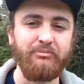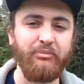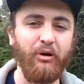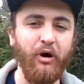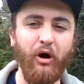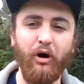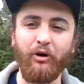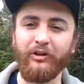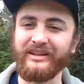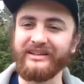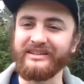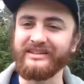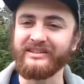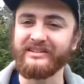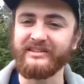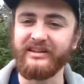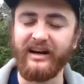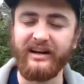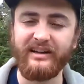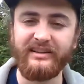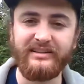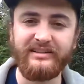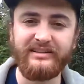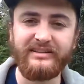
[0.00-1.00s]
Paul and
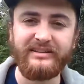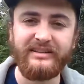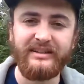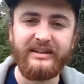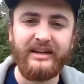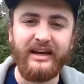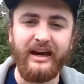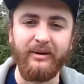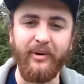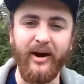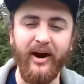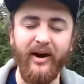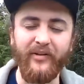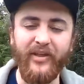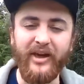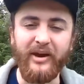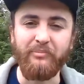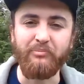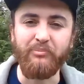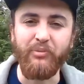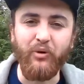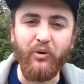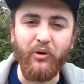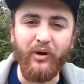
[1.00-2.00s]
Silas, about how
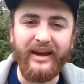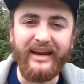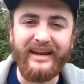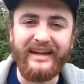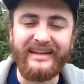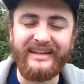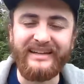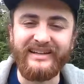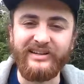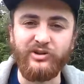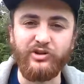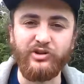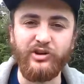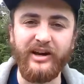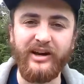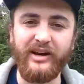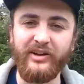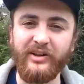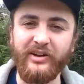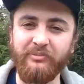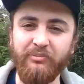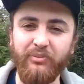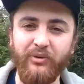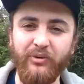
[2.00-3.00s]
they prayed in
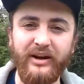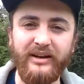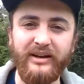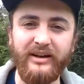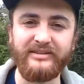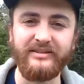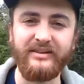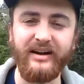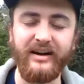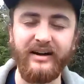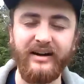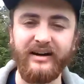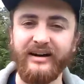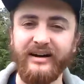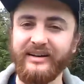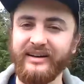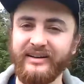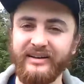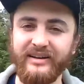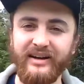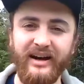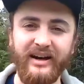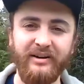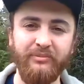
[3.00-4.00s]
jail and praised God,
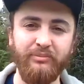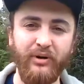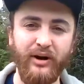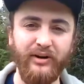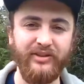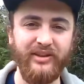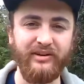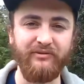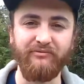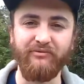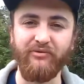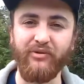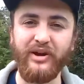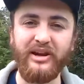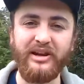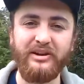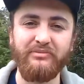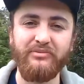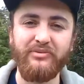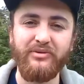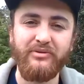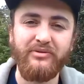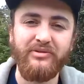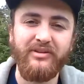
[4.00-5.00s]
and God brought them
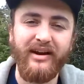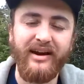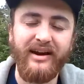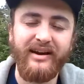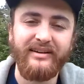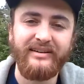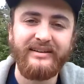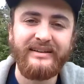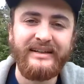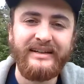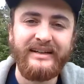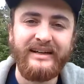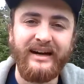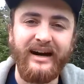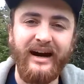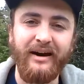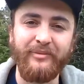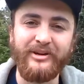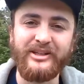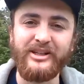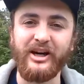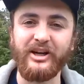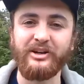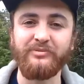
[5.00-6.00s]
freedom through that.
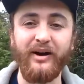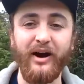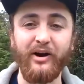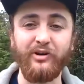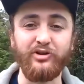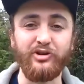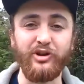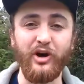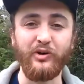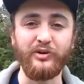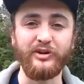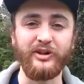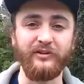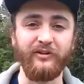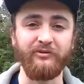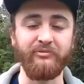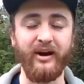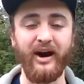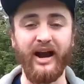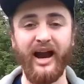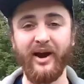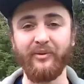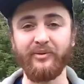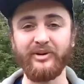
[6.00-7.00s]
And talked about Joseph,
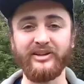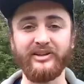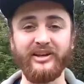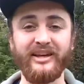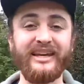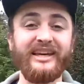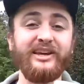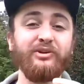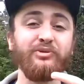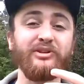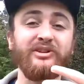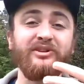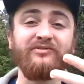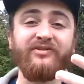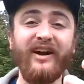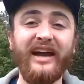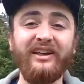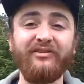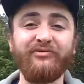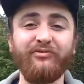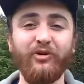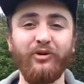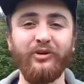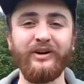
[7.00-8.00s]
about how he was
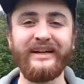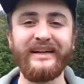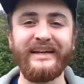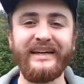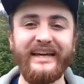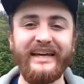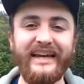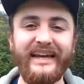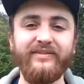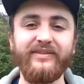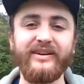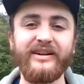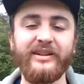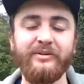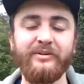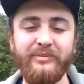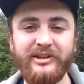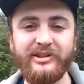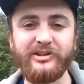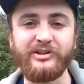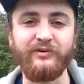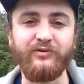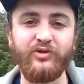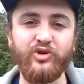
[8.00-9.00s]
faithful even in the
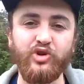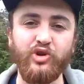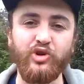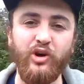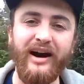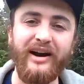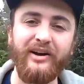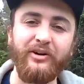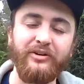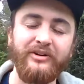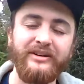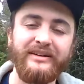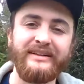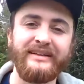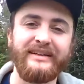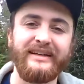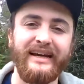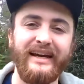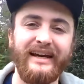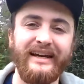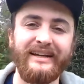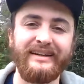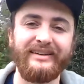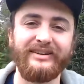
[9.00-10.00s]
midst of trial,
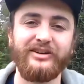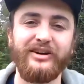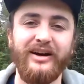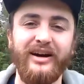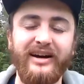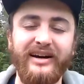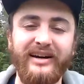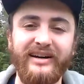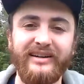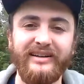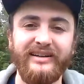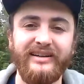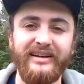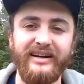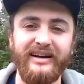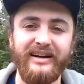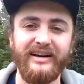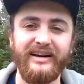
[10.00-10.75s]
and God